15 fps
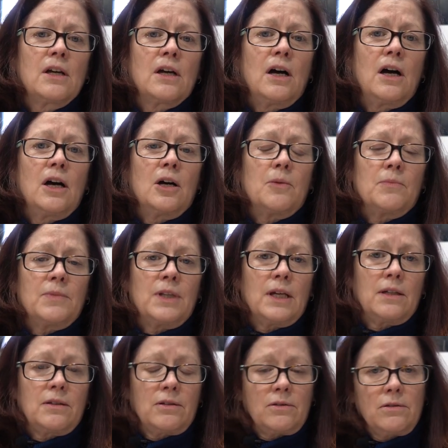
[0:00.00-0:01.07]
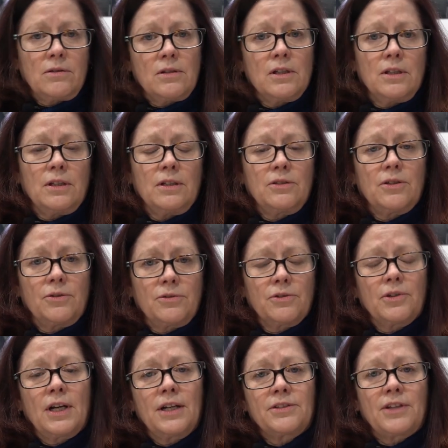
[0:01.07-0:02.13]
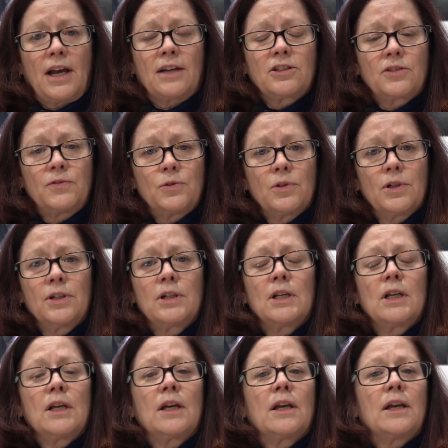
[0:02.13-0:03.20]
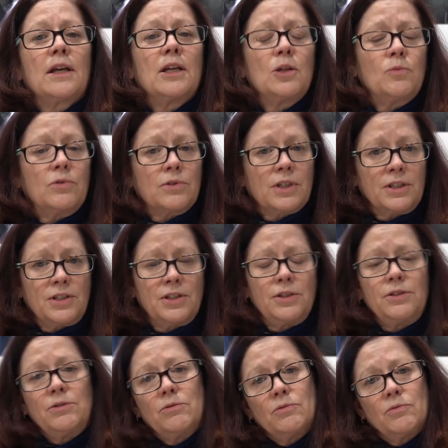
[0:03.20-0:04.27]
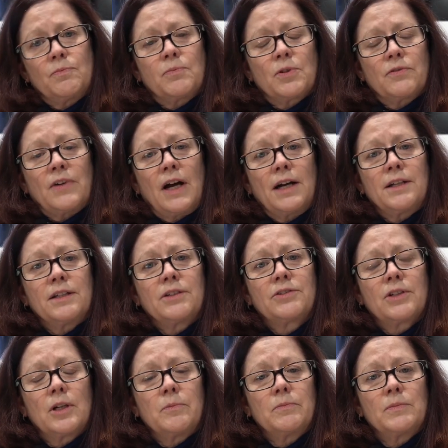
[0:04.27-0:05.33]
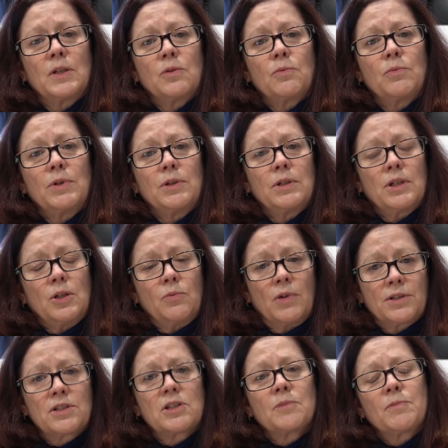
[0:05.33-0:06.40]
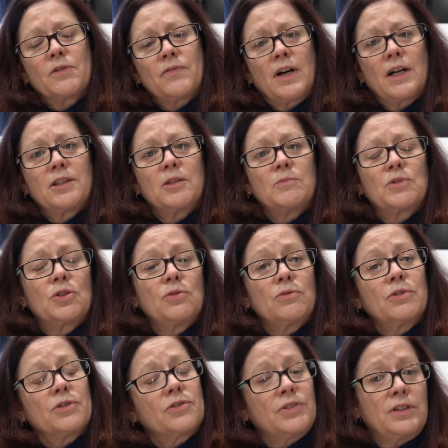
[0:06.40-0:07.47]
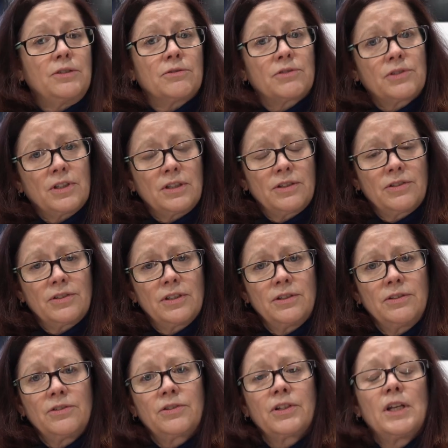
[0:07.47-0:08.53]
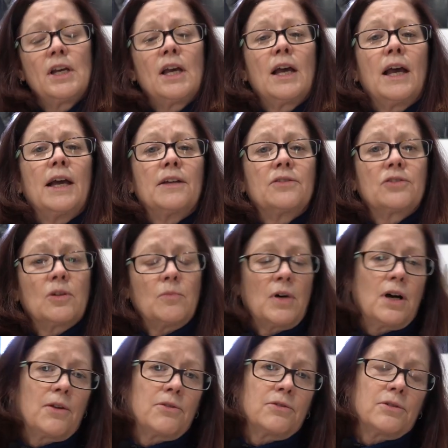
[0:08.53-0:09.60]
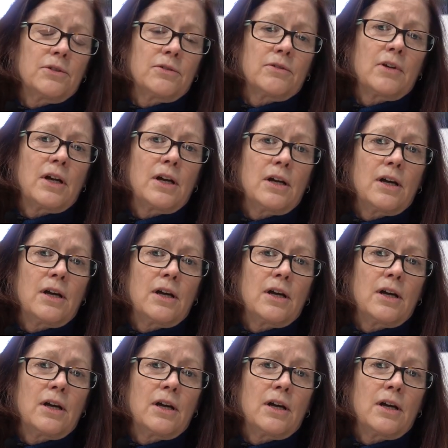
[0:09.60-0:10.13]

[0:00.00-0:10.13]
that the donor has asked for, he will continue providing some that he wants to provide them to the senior citizens and some other